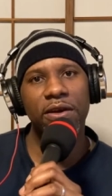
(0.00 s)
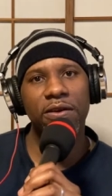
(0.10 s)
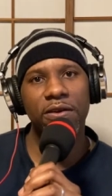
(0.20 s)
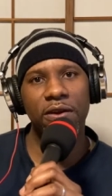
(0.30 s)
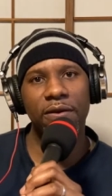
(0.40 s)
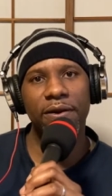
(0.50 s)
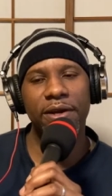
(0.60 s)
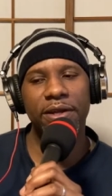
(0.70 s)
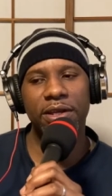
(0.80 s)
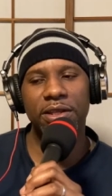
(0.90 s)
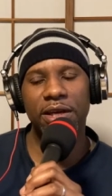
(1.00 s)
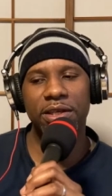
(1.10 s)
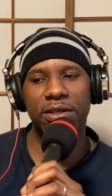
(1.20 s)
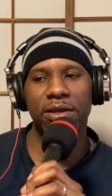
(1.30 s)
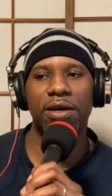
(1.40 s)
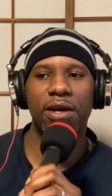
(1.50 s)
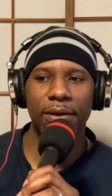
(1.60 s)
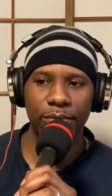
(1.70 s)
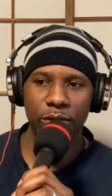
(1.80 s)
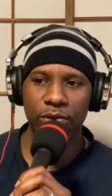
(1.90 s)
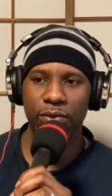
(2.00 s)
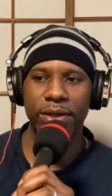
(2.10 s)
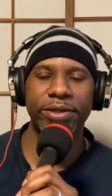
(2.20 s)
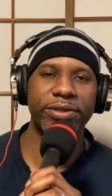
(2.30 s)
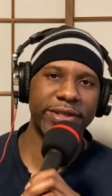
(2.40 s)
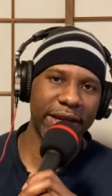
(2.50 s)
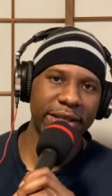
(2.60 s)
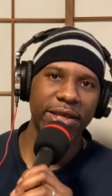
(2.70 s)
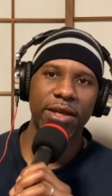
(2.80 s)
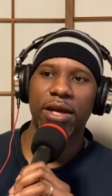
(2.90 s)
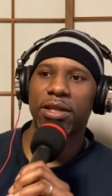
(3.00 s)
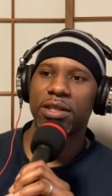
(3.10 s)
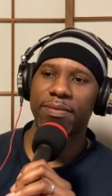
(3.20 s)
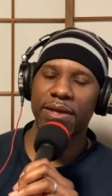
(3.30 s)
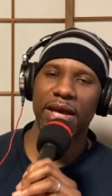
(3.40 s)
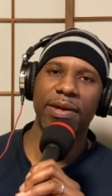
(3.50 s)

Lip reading: And it takes a mutual understanding to be